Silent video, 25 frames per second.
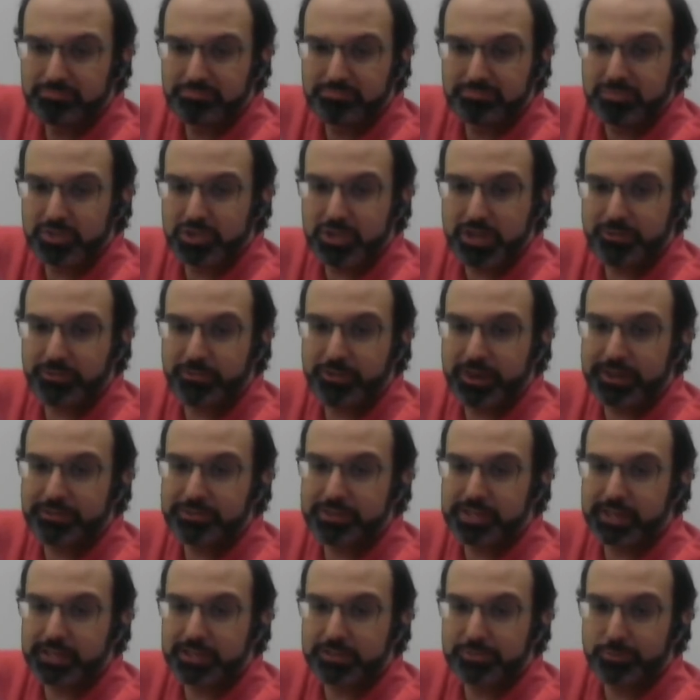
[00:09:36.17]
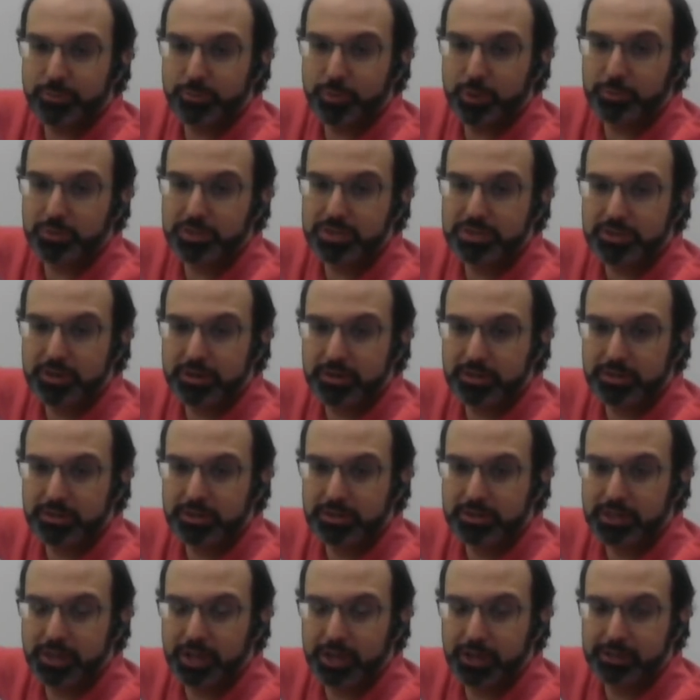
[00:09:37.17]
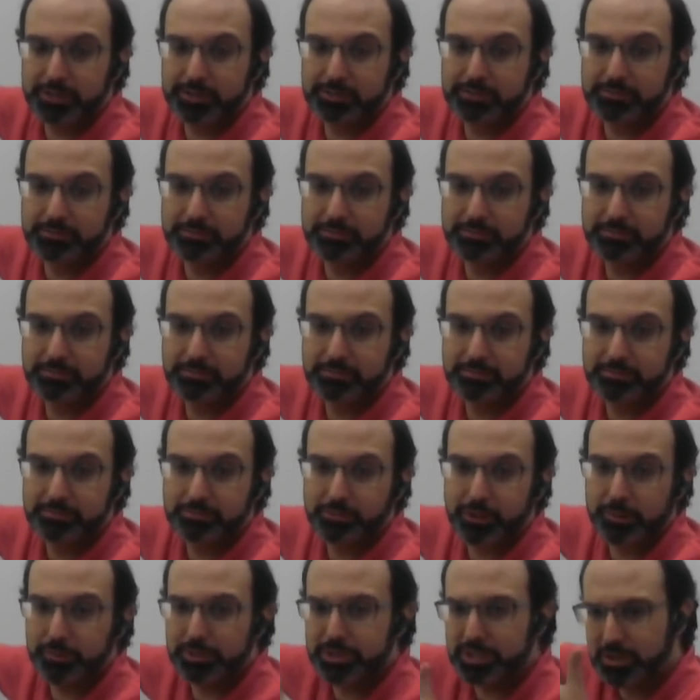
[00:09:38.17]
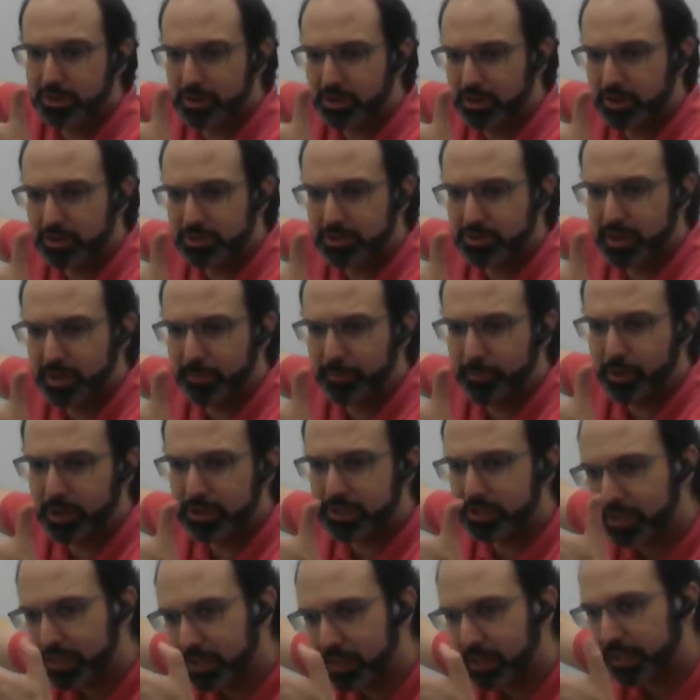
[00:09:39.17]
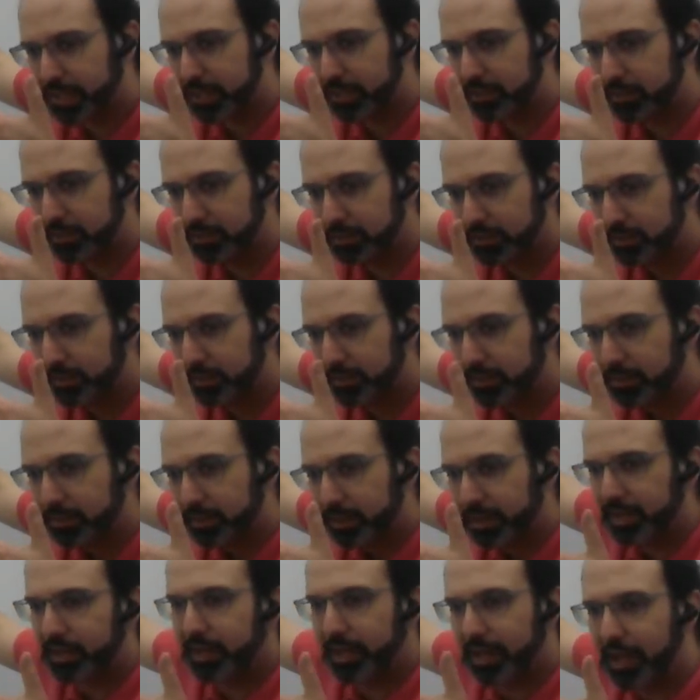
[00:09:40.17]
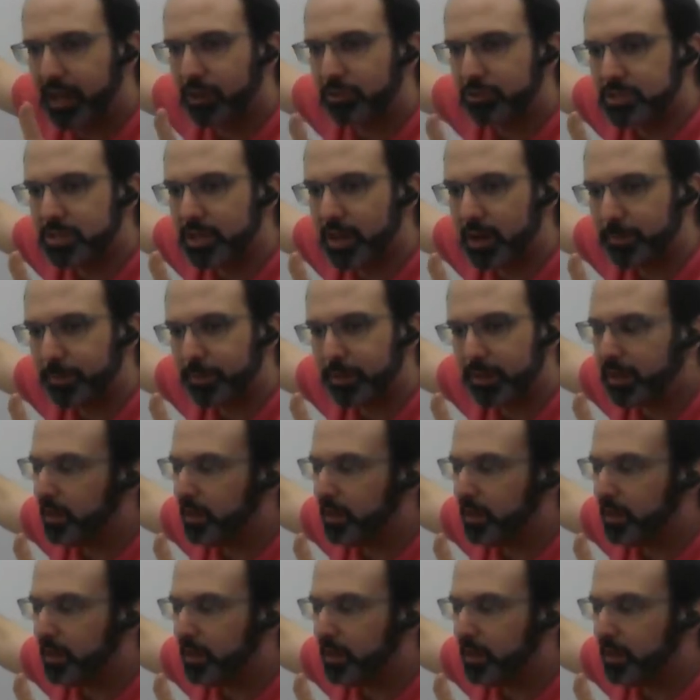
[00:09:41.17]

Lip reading: It's not 5 seconds from when we started the clock. Right, we started our stopwatch, click, and it counts up. And it